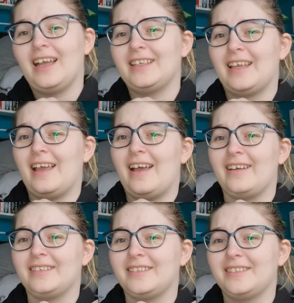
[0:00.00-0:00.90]
Yeah,
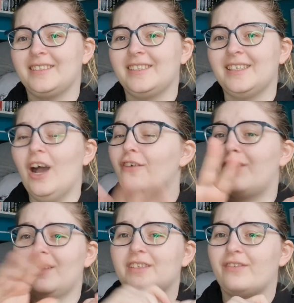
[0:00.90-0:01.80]

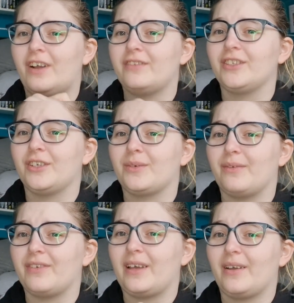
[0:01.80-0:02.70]
Five Survive is a good
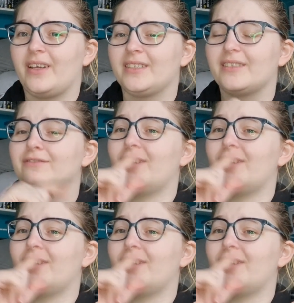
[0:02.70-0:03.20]
one for that, guys.